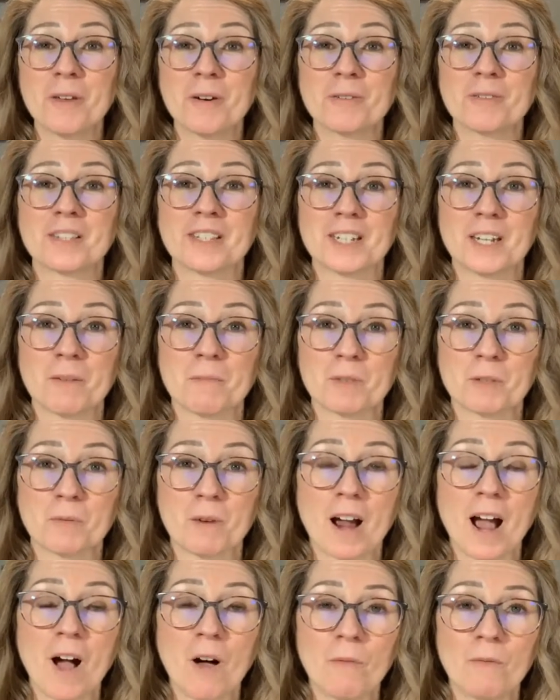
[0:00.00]
those tips
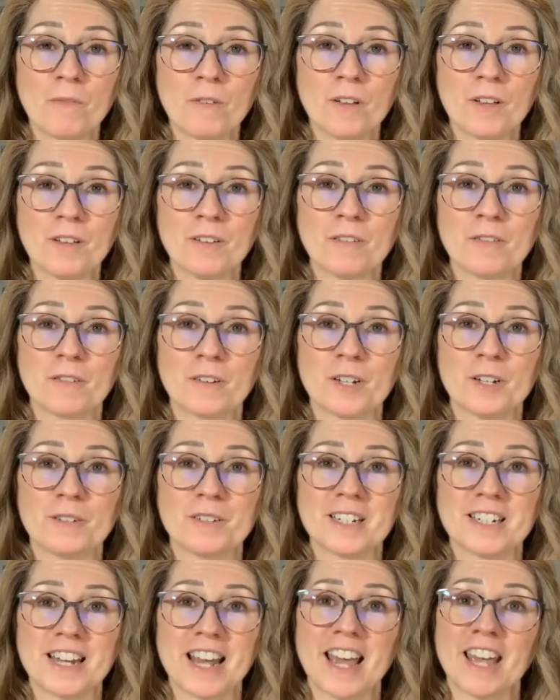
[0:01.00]
were helpful for you
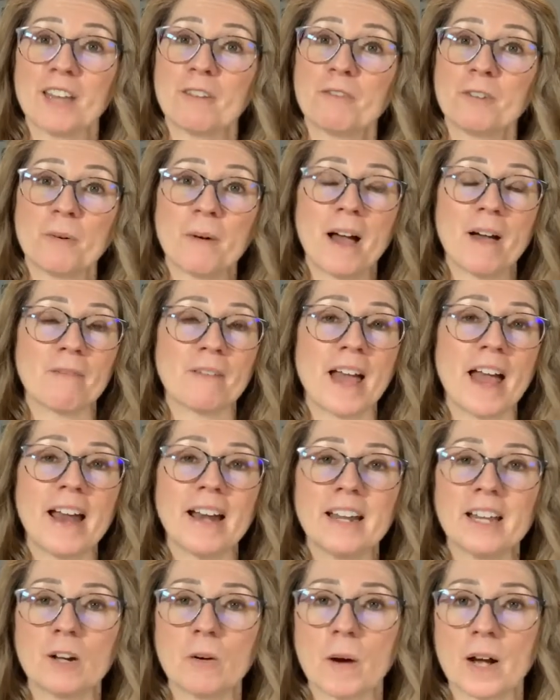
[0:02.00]
today. If you have
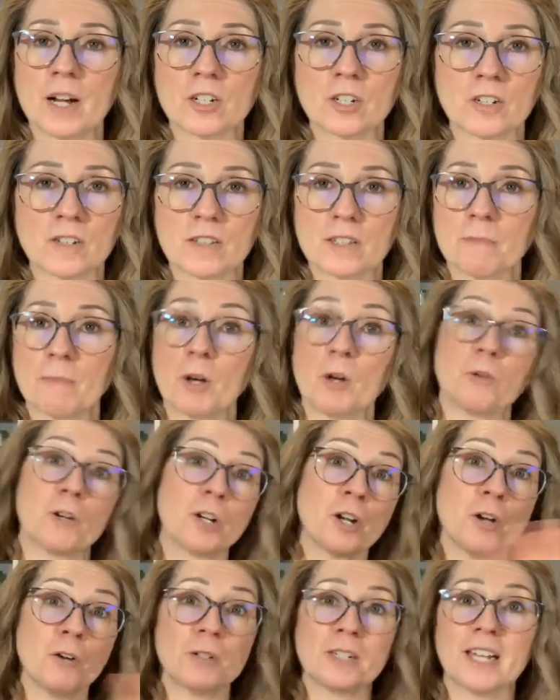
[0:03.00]
any questions about
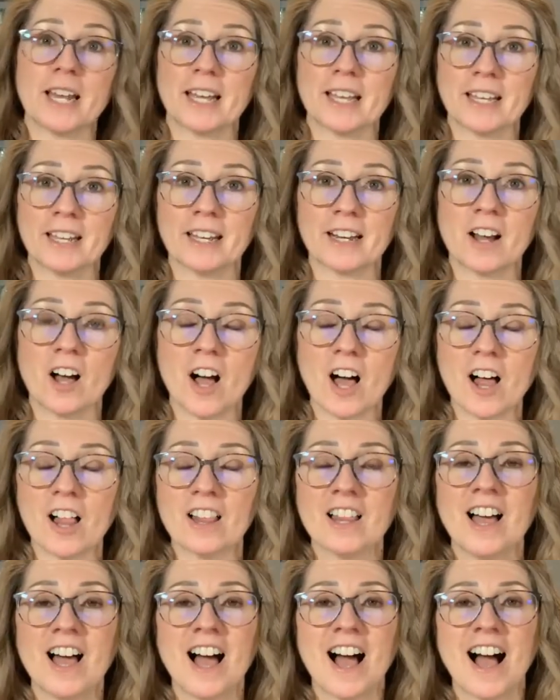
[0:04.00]
note-taking at
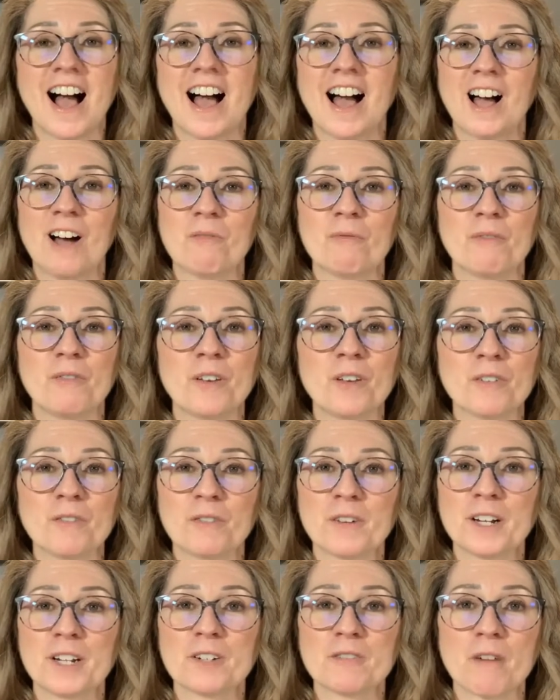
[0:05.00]
all, feel
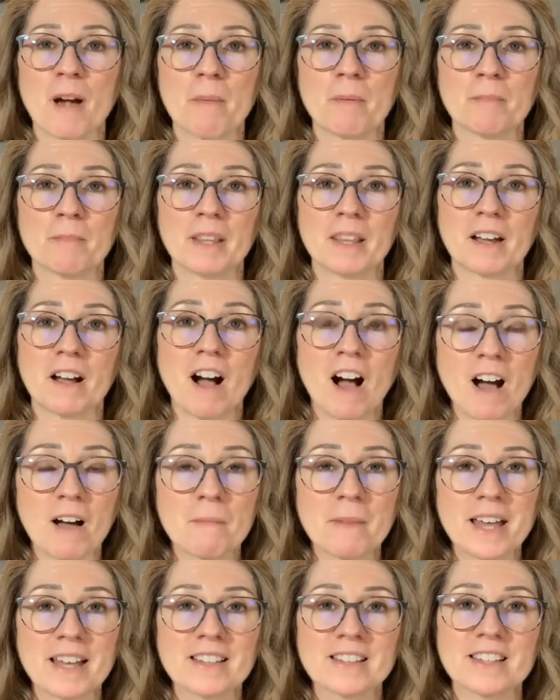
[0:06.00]
free to drop them in the
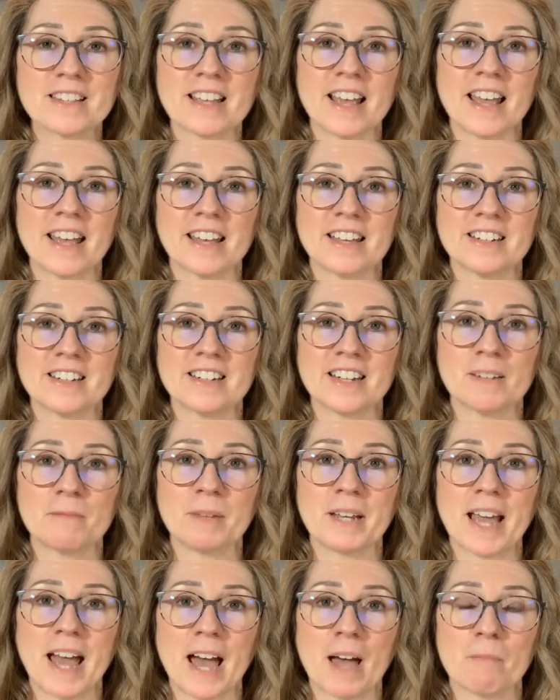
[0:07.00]
comments, and I'd
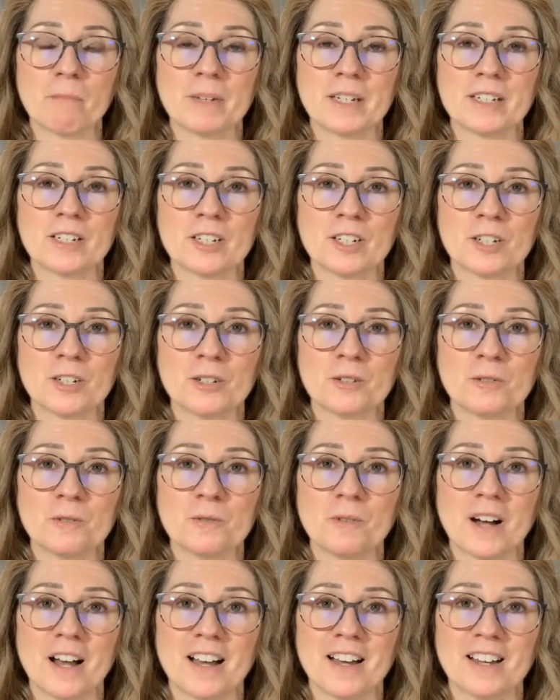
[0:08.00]
be happy to